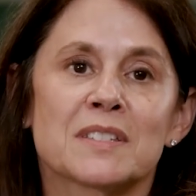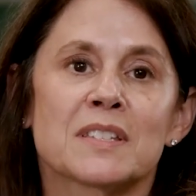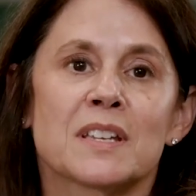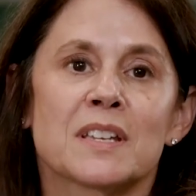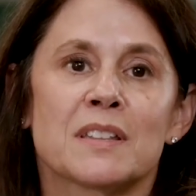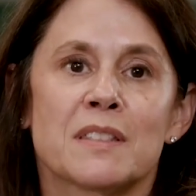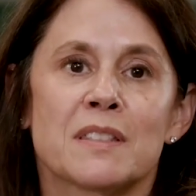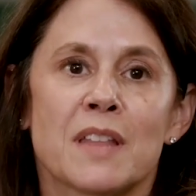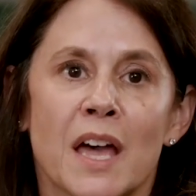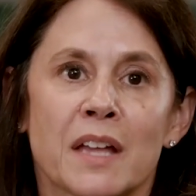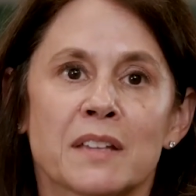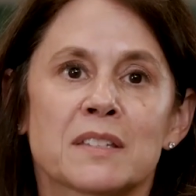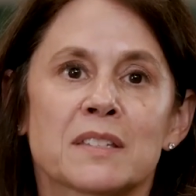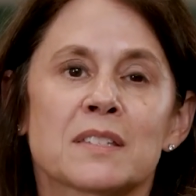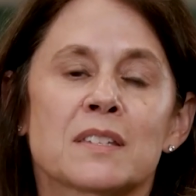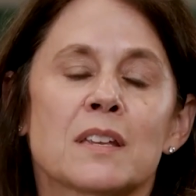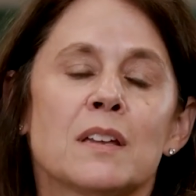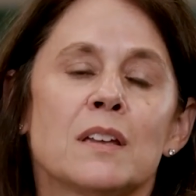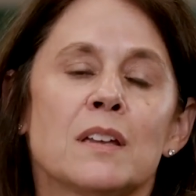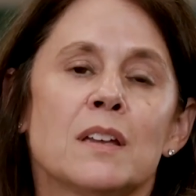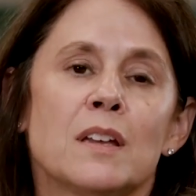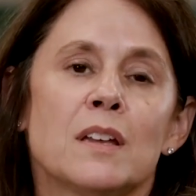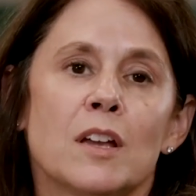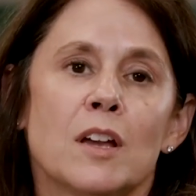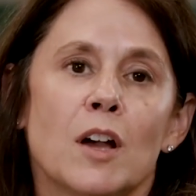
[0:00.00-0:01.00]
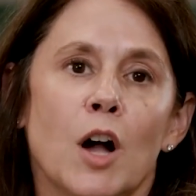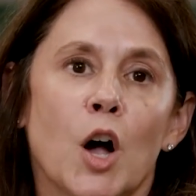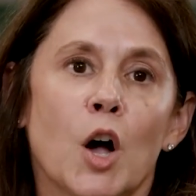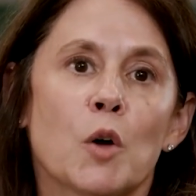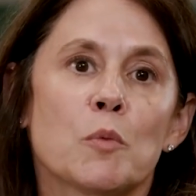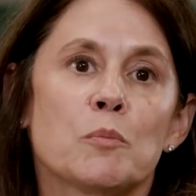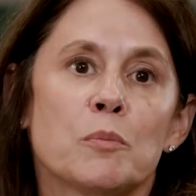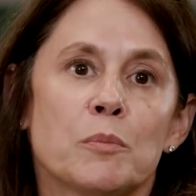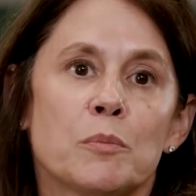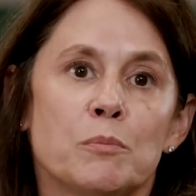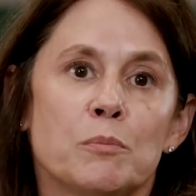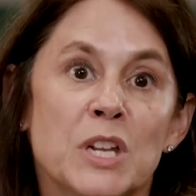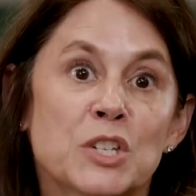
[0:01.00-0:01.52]
And that's
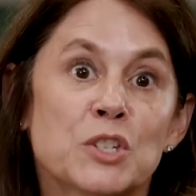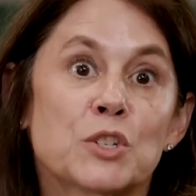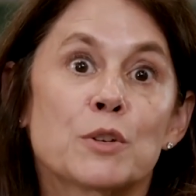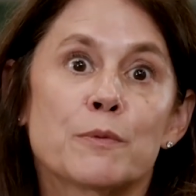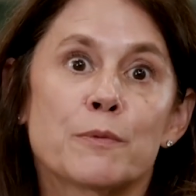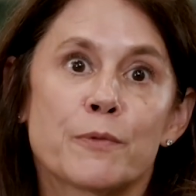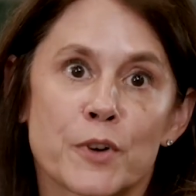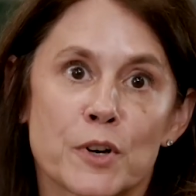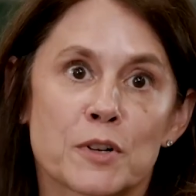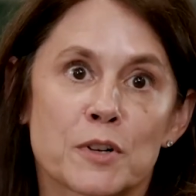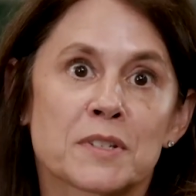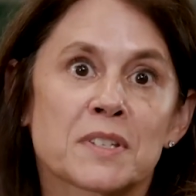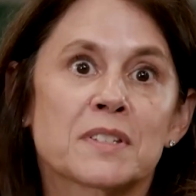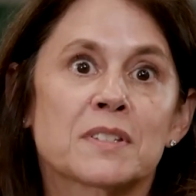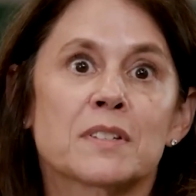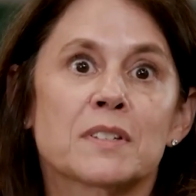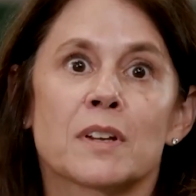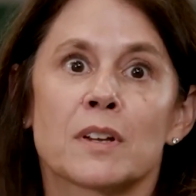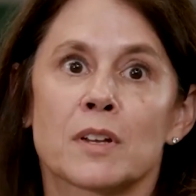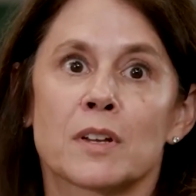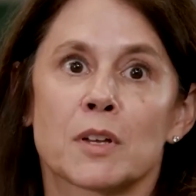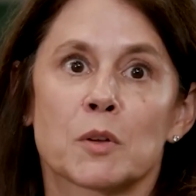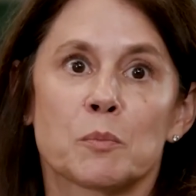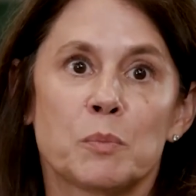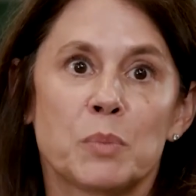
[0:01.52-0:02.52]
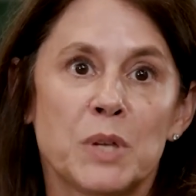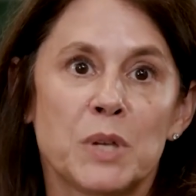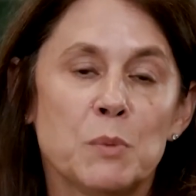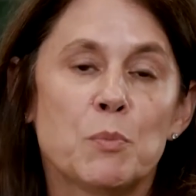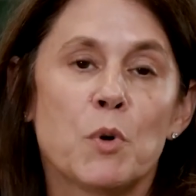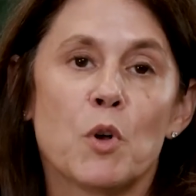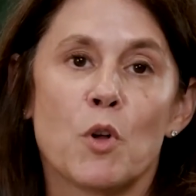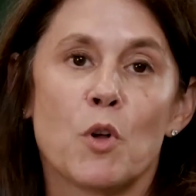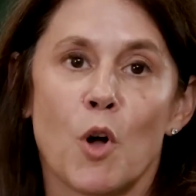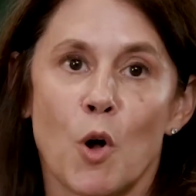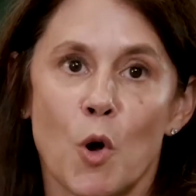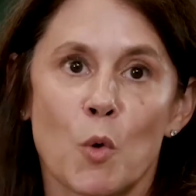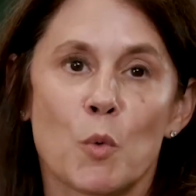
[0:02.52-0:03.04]
mission first,
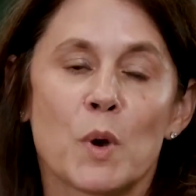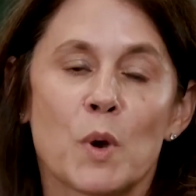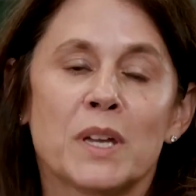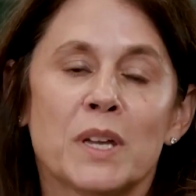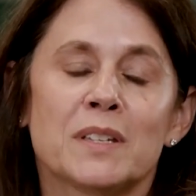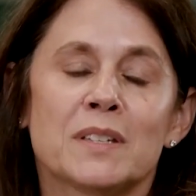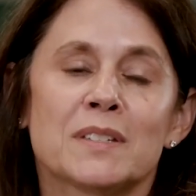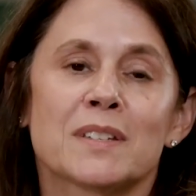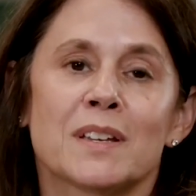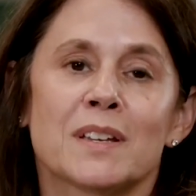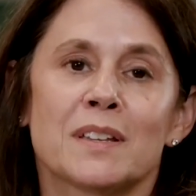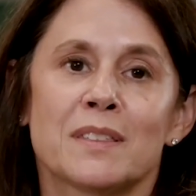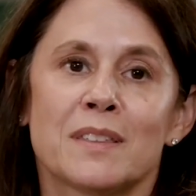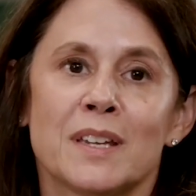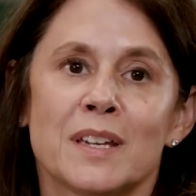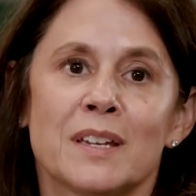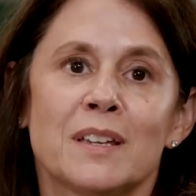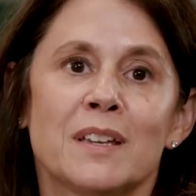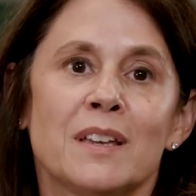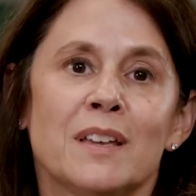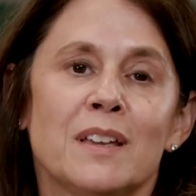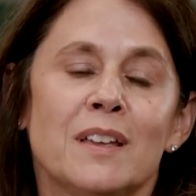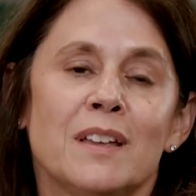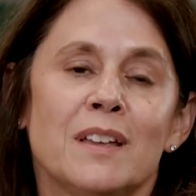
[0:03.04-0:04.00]
people always. I think,